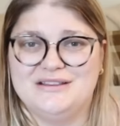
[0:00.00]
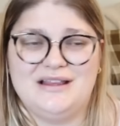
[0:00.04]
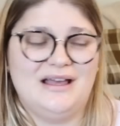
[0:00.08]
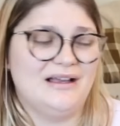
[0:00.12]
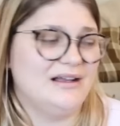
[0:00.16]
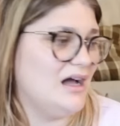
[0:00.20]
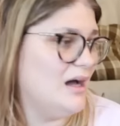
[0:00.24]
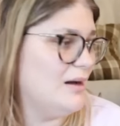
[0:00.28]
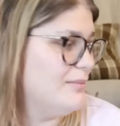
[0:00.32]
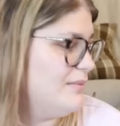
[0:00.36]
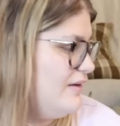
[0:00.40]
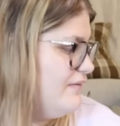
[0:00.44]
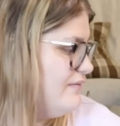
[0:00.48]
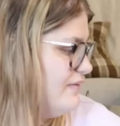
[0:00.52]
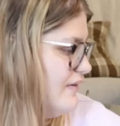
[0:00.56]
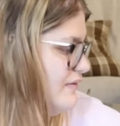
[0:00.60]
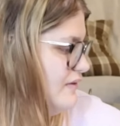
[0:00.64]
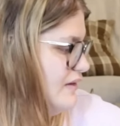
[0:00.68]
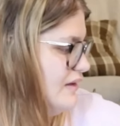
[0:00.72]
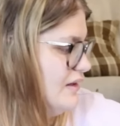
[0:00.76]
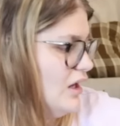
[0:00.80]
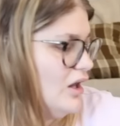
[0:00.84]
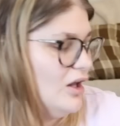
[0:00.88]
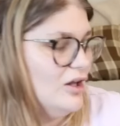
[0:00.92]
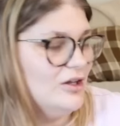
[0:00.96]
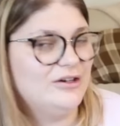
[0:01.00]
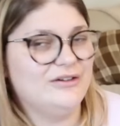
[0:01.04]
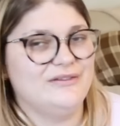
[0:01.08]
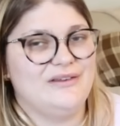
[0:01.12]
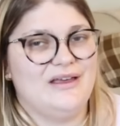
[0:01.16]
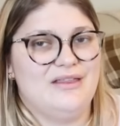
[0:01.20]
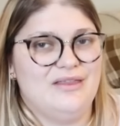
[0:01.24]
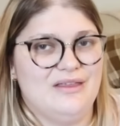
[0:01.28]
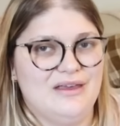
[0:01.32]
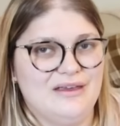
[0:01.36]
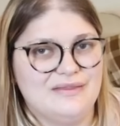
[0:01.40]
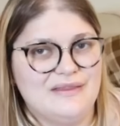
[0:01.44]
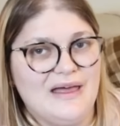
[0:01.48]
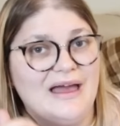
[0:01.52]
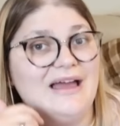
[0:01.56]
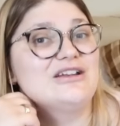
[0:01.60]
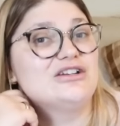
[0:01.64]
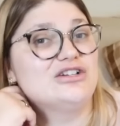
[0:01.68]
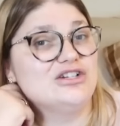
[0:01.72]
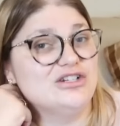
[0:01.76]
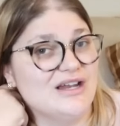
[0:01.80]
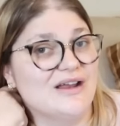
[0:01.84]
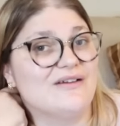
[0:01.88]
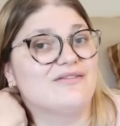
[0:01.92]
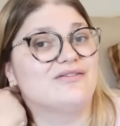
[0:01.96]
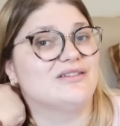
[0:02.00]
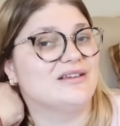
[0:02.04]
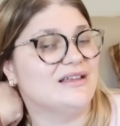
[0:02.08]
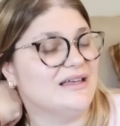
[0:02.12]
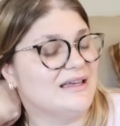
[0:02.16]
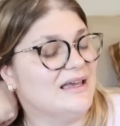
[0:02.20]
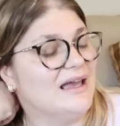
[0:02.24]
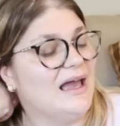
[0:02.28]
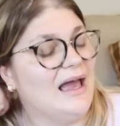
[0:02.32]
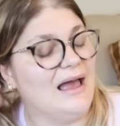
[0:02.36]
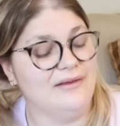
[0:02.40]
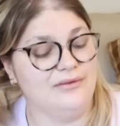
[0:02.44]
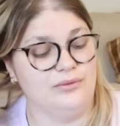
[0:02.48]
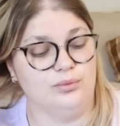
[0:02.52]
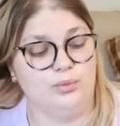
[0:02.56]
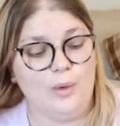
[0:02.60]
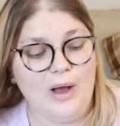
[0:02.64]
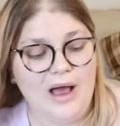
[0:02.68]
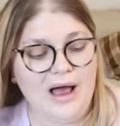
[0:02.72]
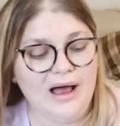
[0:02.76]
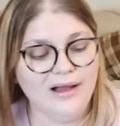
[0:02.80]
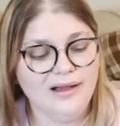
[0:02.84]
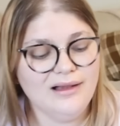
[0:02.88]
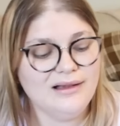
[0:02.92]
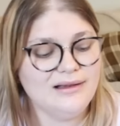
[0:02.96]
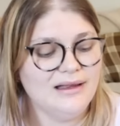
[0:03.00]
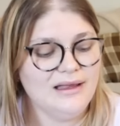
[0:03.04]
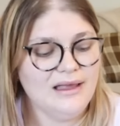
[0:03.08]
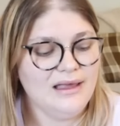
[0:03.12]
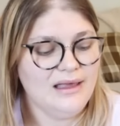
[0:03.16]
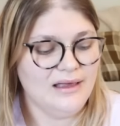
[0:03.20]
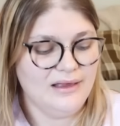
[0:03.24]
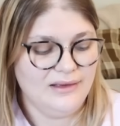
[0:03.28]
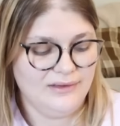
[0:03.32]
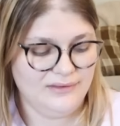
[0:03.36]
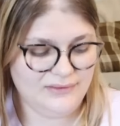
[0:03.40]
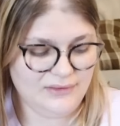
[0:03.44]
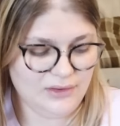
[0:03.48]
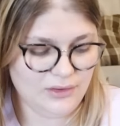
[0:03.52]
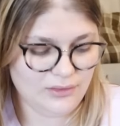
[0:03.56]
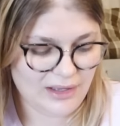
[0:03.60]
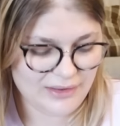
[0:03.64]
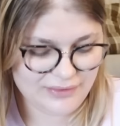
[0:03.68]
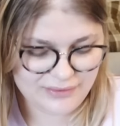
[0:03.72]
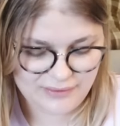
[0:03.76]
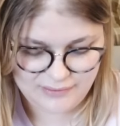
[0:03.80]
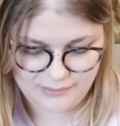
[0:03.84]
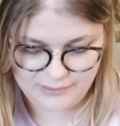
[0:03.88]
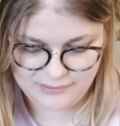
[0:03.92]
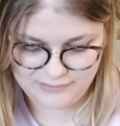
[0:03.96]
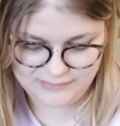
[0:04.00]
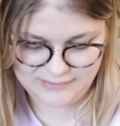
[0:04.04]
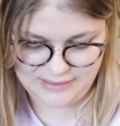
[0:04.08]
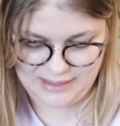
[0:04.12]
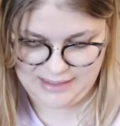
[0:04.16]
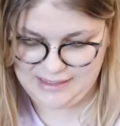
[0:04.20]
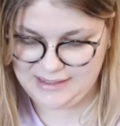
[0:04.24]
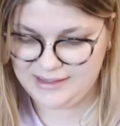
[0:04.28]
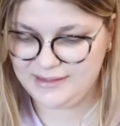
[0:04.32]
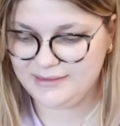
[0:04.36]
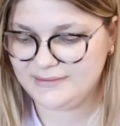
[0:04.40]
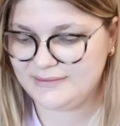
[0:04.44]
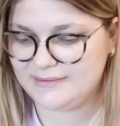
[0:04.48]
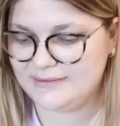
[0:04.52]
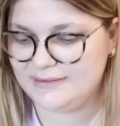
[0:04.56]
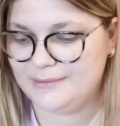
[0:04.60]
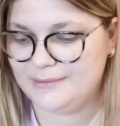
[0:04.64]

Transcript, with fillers: and that got me $50, I think that should definitely as well. So I thought that was nice.